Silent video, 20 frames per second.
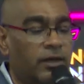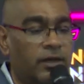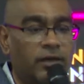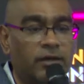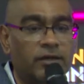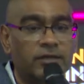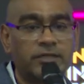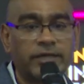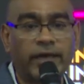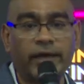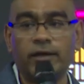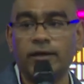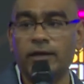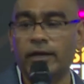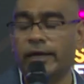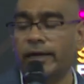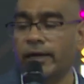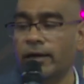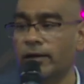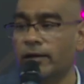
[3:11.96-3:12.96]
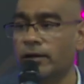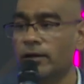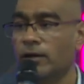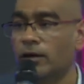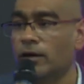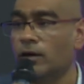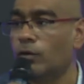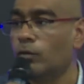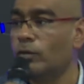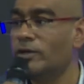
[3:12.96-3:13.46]
Secondly,
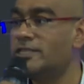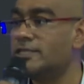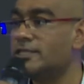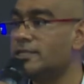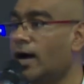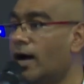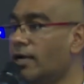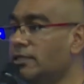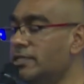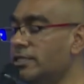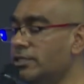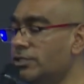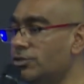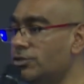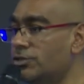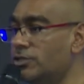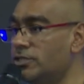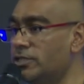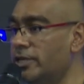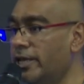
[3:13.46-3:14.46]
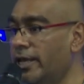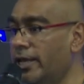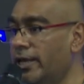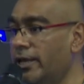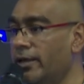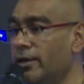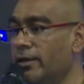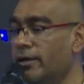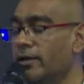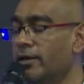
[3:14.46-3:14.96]
we're starting to
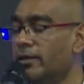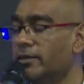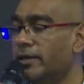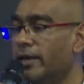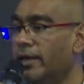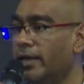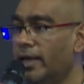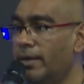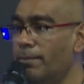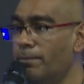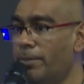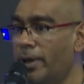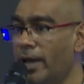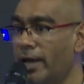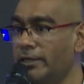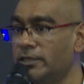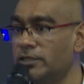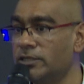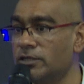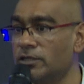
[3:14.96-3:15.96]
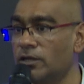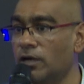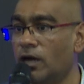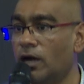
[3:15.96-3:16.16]
see the impact